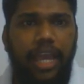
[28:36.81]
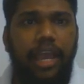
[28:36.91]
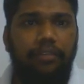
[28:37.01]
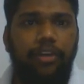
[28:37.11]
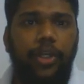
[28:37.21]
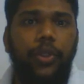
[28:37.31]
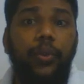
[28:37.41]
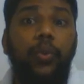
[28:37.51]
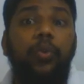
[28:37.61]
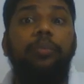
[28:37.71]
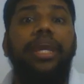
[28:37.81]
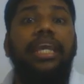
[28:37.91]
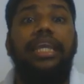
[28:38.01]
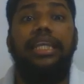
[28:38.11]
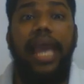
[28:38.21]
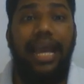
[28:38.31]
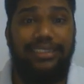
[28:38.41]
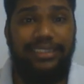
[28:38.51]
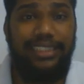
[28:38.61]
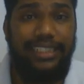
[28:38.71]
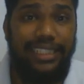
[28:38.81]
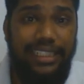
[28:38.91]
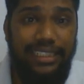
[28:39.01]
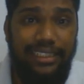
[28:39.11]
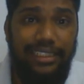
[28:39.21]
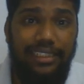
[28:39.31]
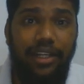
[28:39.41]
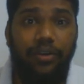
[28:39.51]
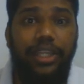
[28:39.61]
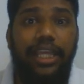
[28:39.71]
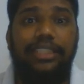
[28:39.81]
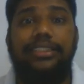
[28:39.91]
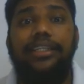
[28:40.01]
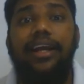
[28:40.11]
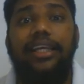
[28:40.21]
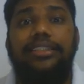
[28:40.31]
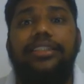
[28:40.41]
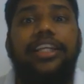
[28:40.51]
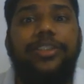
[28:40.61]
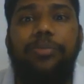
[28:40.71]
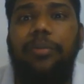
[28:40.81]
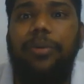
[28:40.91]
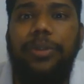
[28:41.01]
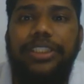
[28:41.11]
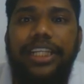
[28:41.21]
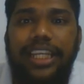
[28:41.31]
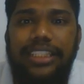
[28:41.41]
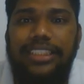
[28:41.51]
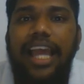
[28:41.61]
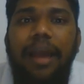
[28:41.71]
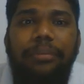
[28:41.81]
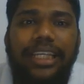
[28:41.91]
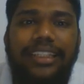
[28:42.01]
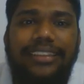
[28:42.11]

and when you make it acidic, now there is a nice disproportionation happening.